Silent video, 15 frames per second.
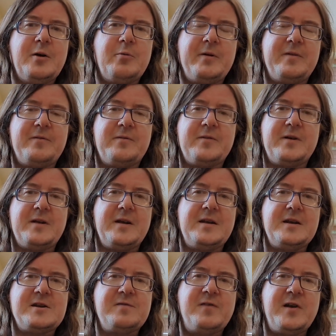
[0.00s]
In
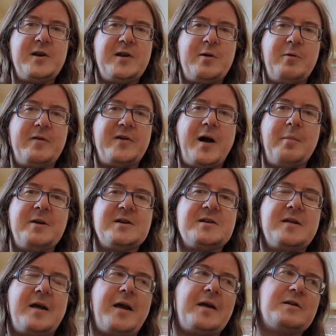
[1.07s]
this video, we've come into
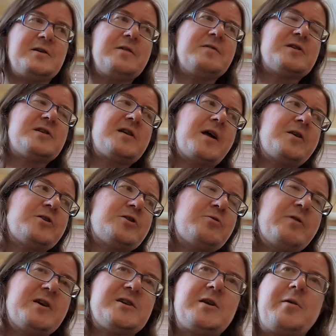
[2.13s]
the 18th
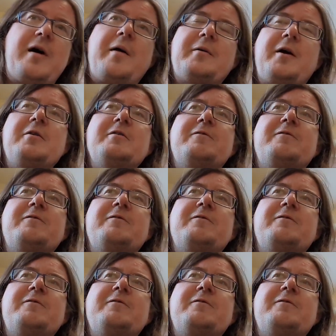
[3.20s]
century, so I'm going